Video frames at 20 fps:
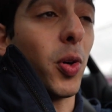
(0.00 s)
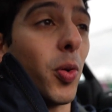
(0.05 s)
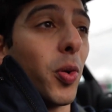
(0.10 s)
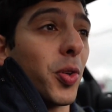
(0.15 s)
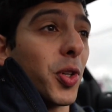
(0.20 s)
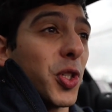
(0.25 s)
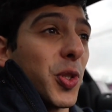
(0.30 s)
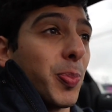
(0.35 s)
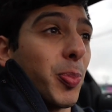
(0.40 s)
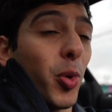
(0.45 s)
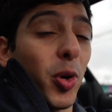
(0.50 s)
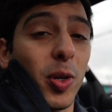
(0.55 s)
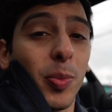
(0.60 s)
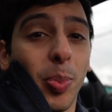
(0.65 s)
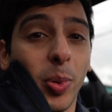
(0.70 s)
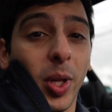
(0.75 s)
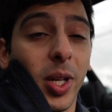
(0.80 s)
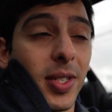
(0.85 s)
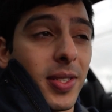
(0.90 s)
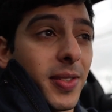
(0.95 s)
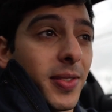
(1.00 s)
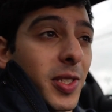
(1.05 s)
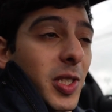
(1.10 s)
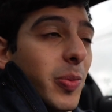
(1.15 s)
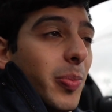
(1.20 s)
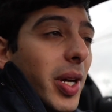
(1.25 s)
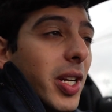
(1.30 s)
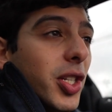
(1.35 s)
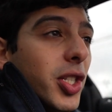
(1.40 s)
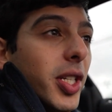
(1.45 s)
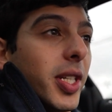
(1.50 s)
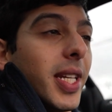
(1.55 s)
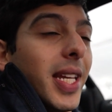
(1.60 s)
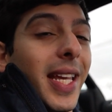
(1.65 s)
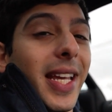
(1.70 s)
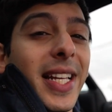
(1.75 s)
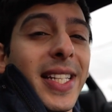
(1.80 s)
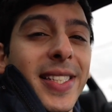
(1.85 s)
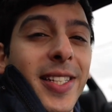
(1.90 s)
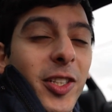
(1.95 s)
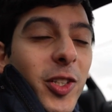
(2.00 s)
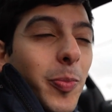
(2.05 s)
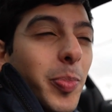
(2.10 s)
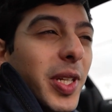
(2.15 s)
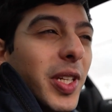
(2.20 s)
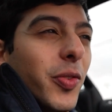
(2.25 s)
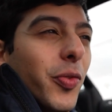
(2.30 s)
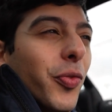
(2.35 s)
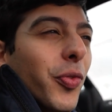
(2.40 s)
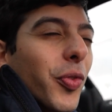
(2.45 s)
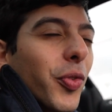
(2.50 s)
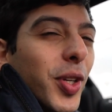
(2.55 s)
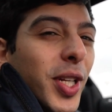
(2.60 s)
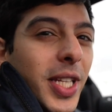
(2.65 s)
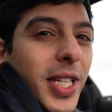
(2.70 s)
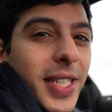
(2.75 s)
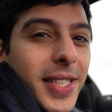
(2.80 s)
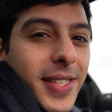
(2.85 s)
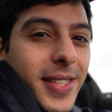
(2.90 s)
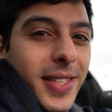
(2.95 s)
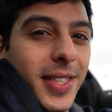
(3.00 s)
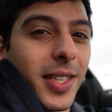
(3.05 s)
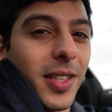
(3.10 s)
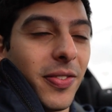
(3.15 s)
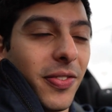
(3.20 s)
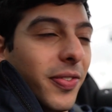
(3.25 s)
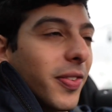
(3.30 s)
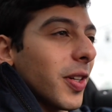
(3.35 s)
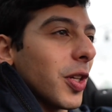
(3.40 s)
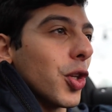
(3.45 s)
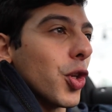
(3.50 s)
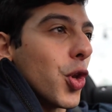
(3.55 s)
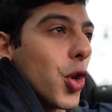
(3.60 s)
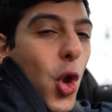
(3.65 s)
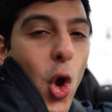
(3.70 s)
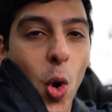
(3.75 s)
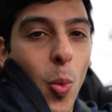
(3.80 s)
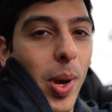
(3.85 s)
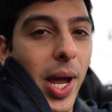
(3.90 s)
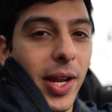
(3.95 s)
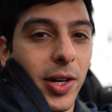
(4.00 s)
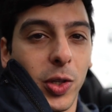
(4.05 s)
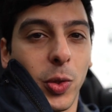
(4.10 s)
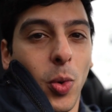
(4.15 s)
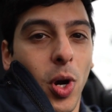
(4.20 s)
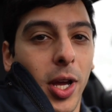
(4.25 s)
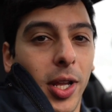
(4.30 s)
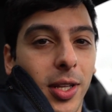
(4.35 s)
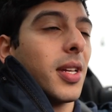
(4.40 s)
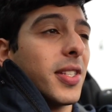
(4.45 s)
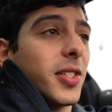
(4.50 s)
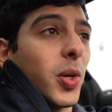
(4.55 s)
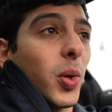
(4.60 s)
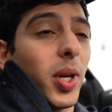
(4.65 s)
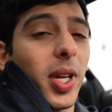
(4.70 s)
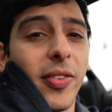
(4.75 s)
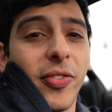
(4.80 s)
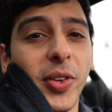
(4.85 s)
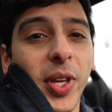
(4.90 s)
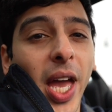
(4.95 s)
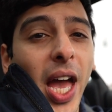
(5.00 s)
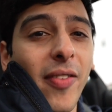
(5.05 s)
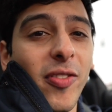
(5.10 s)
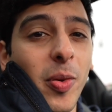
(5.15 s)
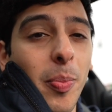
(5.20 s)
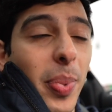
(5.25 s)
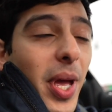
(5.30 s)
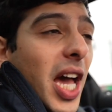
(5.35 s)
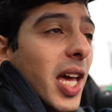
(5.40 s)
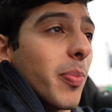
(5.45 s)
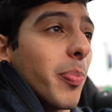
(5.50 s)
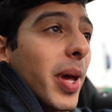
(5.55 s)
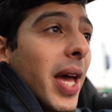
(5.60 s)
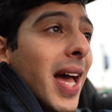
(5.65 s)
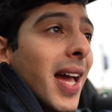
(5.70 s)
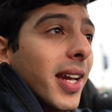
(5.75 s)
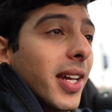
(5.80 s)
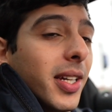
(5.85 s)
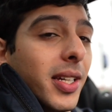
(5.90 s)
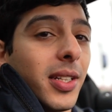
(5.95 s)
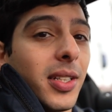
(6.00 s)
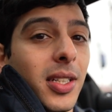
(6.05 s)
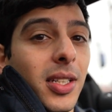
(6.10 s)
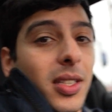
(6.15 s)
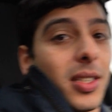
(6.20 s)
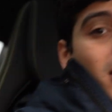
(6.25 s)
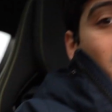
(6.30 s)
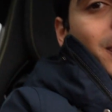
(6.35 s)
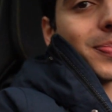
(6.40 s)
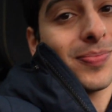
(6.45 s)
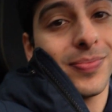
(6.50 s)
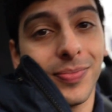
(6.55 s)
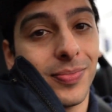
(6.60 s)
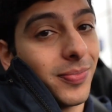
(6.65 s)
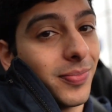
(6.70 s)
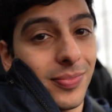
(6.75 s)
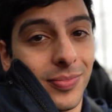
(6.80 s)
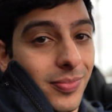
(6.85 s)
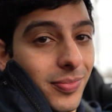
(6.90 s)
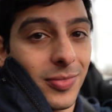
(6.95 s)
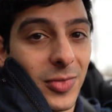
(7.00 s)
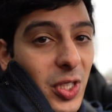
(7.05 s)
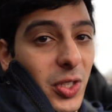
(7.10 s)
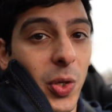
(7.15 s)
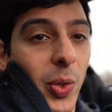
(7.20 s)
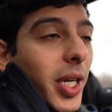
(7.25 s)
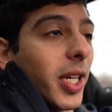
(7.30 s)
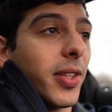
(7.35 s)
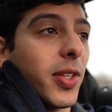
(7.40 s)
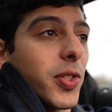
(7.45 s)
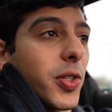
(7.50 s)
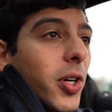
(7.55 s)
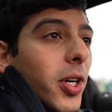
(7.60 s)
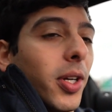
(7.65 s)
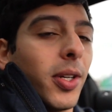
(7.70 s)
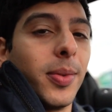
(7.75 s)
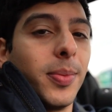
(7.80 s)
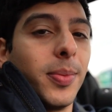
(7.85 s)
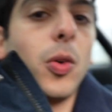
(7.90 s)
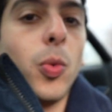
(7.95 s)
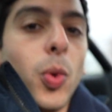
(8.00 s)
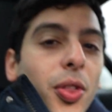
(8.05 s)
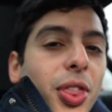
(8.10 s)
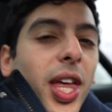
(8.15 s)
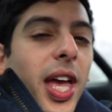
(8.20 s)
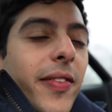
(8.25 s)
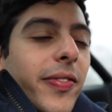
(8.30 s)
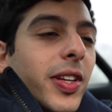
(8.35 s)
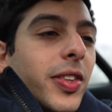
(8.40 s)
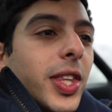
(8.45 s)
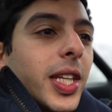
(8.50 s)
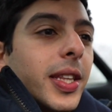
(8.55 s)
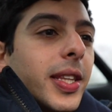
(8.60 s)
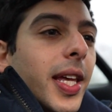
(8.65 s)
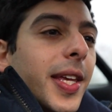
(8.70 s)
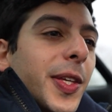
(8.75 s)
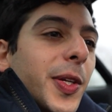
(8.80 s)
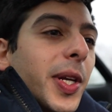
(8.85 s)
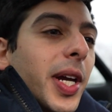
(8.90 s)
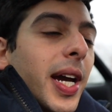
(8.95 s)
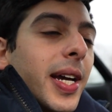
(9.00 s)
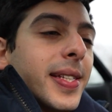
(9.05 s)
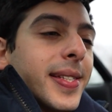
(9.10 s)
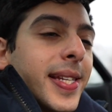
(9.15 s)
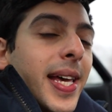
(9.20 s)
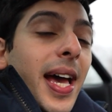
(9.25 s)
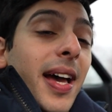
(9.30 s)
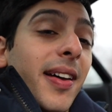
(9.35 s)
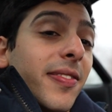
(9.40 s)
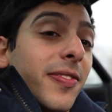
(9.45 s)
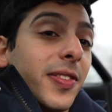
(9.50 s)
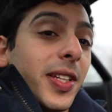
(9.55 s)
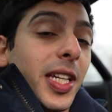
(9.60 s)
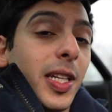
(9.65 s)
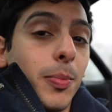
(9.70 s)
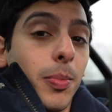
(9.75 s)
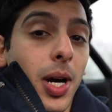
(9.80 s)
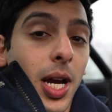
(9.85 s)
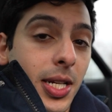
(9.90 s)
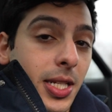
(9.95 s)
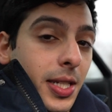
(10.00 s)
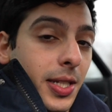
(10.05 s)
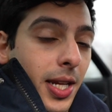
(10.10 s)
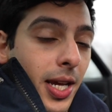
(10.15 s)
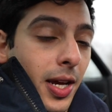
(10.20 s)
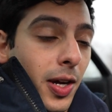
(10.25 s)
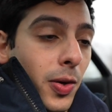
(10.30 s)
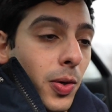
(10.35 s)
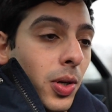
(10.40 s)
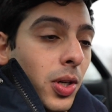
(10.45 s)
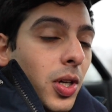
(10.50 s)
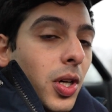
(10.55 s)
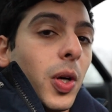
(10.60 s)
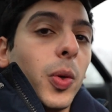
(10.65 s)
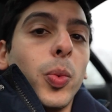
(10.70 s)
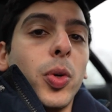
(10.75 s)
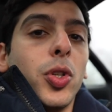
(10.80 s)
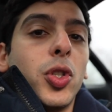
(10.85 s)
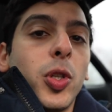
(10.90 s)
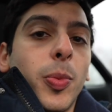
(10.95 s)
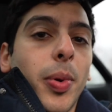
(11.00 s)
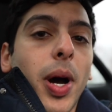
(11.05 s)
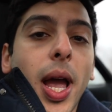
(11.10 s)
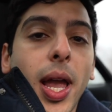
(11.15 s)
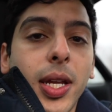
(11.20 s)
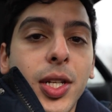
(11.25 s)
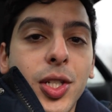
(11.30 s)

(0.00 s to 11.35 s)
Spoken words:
or Sport Plus suspension. It's gonna be really stiff no matter what. So if you have a bad back, don't get this car. With everything that you guys have in mind now, would you buy a